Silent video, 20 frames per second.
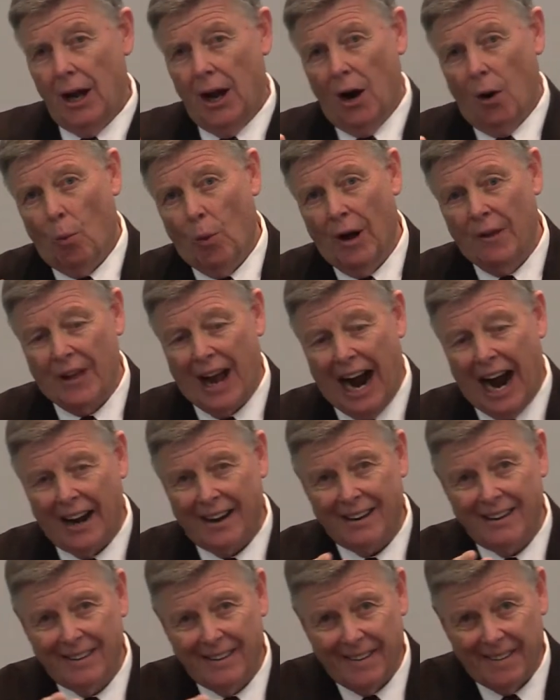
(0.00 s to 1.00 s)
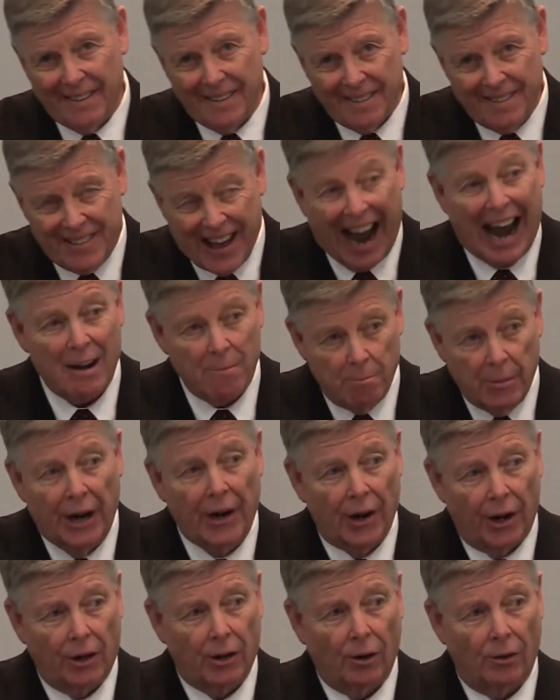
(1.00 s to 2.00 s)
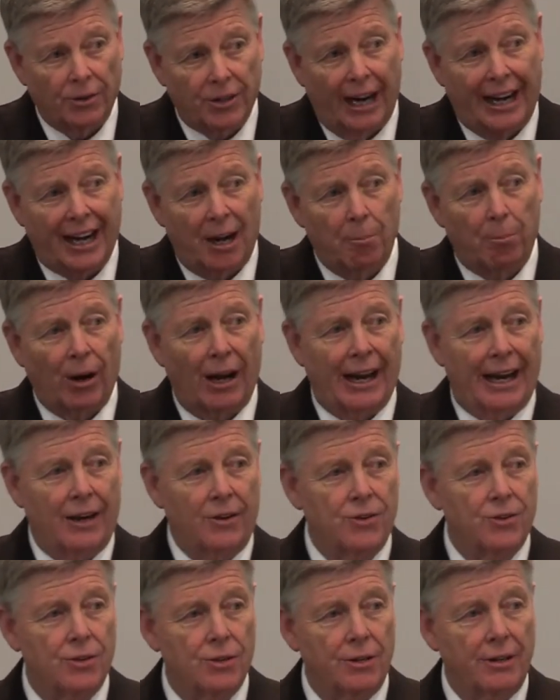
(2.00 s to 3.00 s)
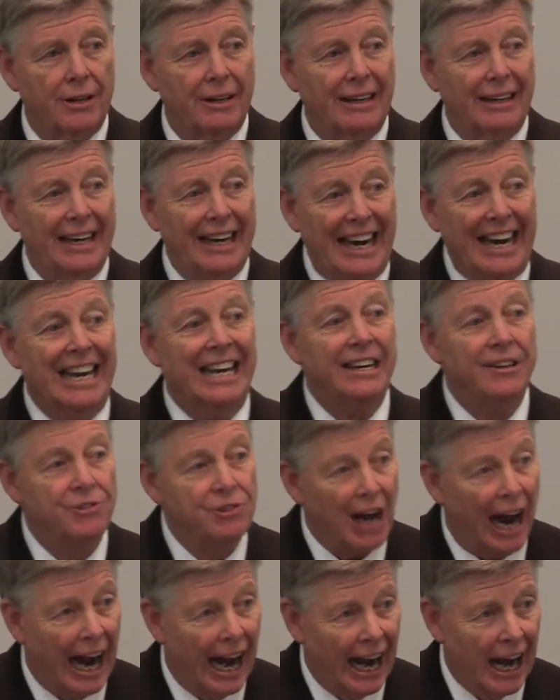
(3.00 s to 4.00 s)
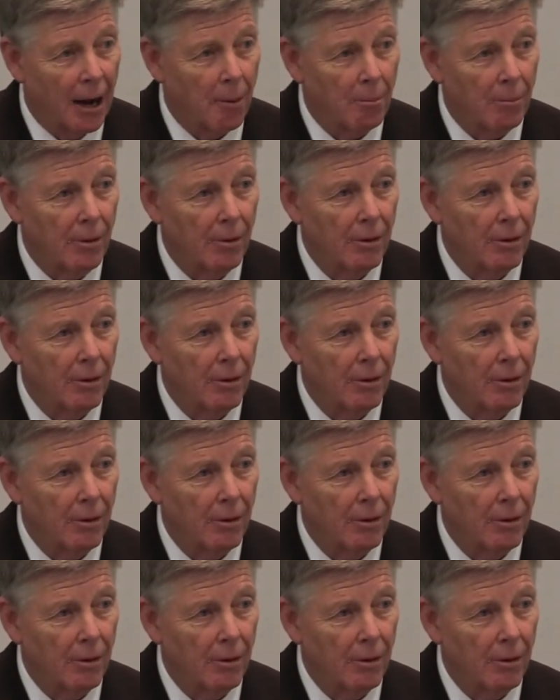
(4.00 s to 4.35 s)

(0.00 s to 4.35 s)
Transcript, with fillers: without that miracle taking place in time.